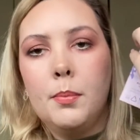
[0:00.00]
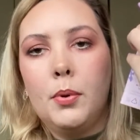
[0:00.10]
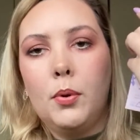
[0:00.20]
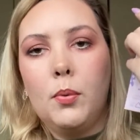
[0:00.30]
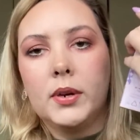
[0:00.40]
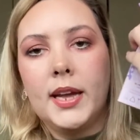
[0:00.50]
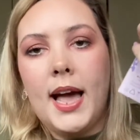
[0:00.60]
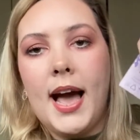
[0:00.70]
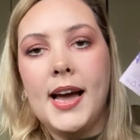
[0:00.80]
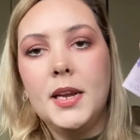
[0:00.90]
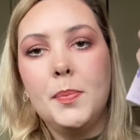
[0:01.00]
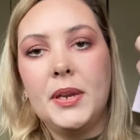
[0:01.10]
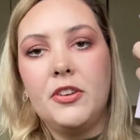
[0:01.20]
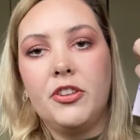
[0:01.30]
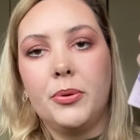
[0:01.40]
but what I had
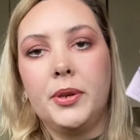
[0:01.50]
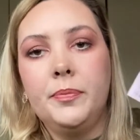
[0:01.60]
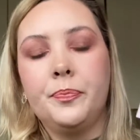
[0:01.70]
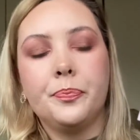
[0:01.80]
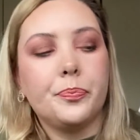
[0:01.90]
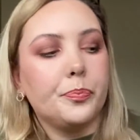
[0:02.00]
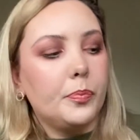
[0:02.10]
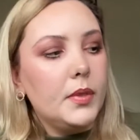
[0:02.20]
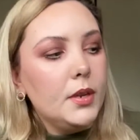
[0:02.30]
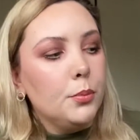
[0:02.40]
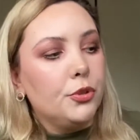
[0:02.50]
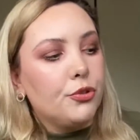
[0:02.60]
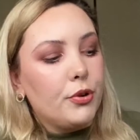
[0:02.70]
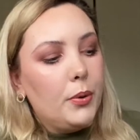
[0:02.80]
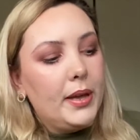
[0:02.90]
been doing was
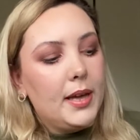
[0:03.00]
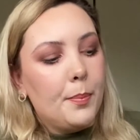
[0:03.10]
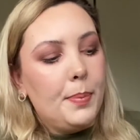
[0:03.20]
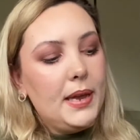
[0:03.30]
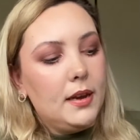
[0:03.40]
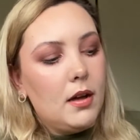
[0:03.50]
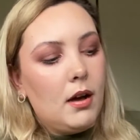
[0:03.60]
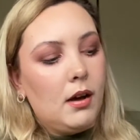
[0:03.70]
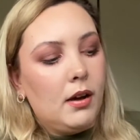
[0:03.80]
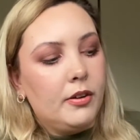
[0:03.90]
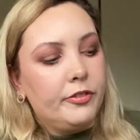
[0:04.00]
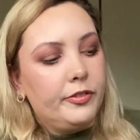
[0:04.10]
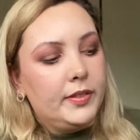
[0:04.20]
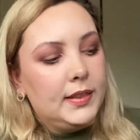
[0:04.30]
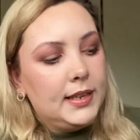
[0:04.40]
throwing a bit
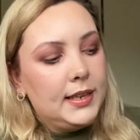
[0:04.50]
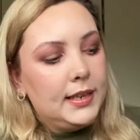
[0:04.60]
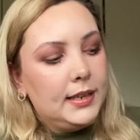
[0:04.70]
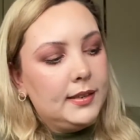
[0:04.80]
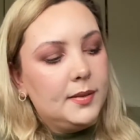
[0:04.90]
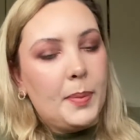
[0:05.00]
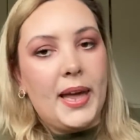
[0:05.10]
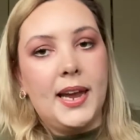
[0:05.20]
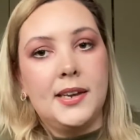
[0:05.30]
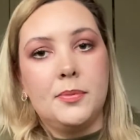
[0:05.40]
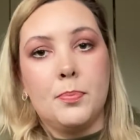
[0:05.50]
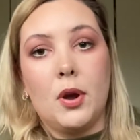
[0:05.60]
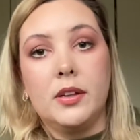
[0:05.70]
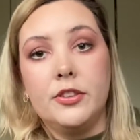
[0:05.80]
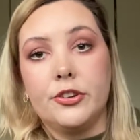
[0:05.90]
of the Spade
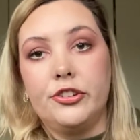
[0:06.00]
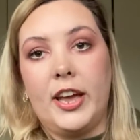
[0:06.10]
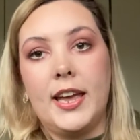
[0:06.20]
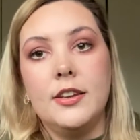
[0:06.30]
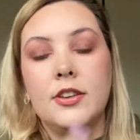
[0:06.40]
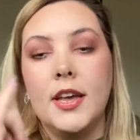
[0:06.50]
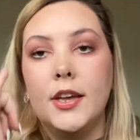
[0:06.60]
bronzer shade